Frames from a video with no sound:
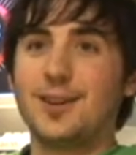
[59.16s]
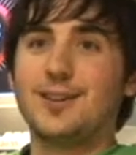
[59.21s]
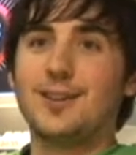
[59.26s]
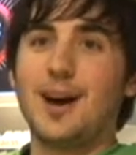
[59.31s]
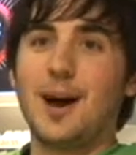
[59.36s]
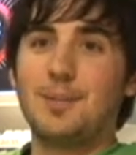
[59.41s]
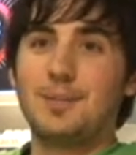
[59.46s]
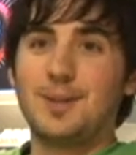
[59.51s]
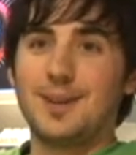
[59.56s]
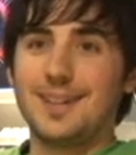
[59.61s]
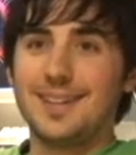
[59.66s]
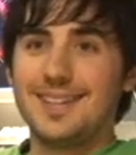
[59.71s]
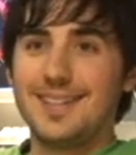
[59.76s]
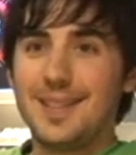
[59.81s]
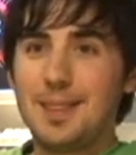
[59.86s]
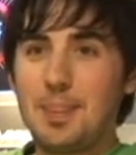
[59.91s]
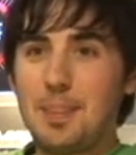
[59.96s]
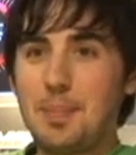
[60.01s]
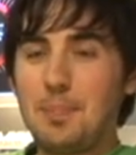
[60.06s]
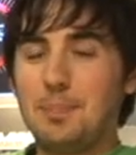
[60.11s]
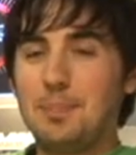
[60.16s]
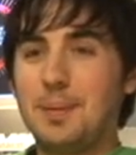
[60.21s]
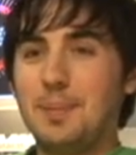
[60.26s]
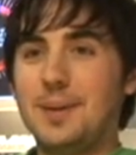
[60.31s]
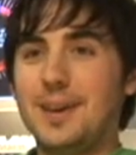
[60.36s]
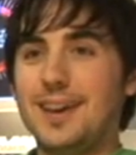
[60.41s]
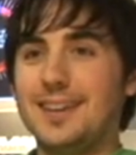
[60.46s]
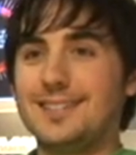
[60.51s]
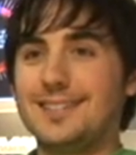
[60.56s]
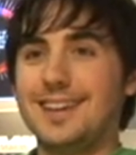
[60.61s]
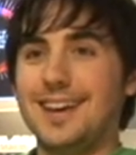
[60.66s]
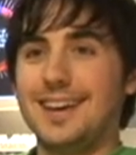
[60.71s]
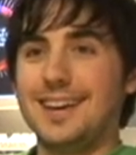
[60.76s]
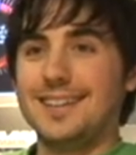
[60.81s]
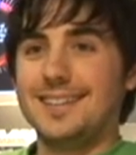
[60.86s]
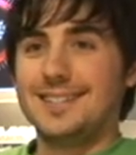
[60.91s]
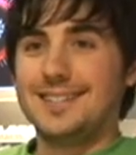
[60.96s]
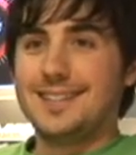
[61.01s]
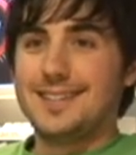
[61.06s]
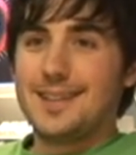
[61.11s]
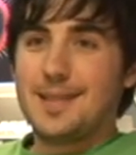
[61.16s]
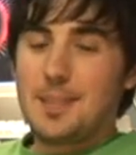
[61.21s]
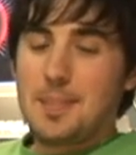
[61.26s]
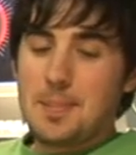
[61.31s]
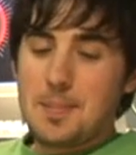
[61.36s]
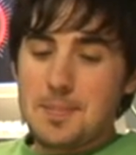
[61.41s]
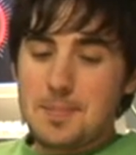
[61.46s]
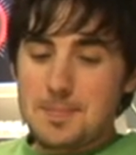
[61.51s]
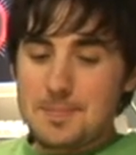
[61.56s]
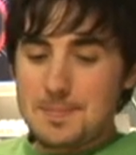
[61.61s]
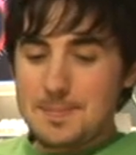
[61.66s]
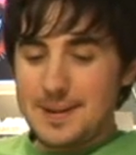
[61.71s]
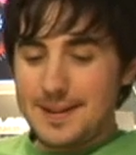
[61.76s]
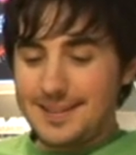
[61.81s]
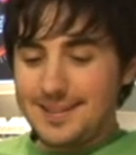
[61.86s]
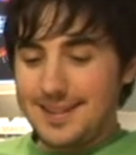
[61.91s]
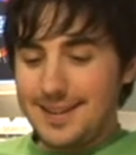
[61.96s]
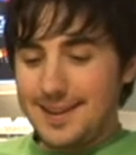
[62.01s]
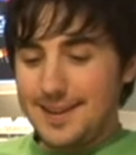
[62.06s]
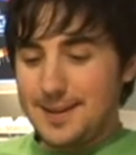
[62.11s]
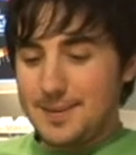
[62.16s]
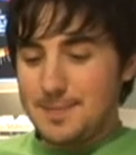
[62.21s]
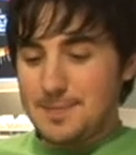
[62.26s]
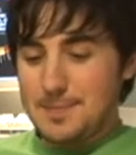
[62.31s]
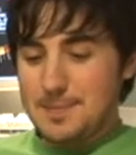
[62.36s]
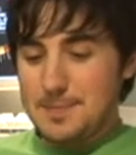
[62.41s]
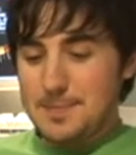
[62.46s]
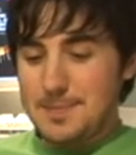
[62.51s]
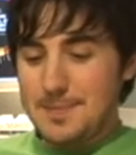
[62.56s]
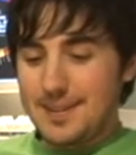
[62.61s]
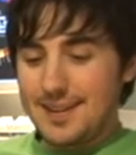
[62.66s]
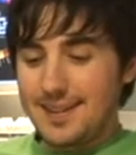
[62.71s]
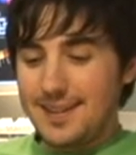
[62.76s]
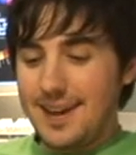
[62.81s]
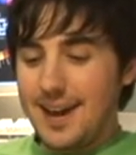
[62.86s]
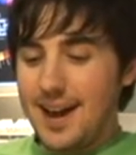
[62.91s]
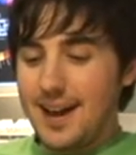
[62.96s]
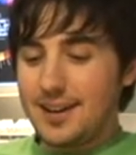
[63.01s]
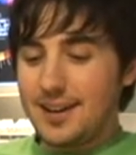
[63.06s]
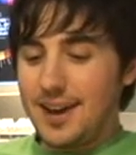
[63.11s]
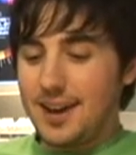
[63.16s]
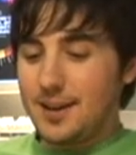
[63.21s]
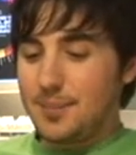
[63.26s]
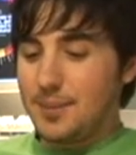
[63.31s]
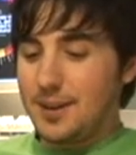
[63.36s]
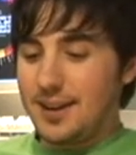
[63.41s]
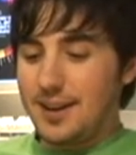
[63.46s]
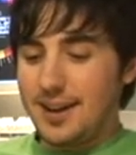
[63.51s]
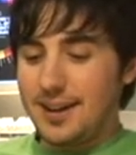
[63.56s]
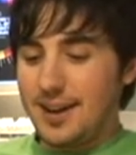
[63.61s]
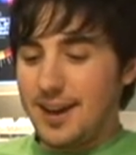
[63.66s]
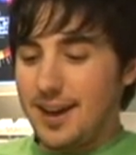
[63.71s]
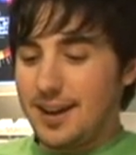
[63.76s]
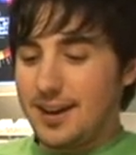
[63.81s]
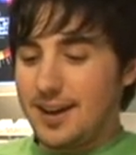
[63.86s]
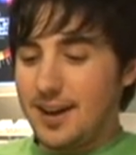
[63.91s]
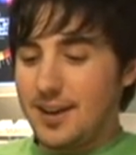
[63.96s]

early adopter, BBS days. But yeah, I mean, I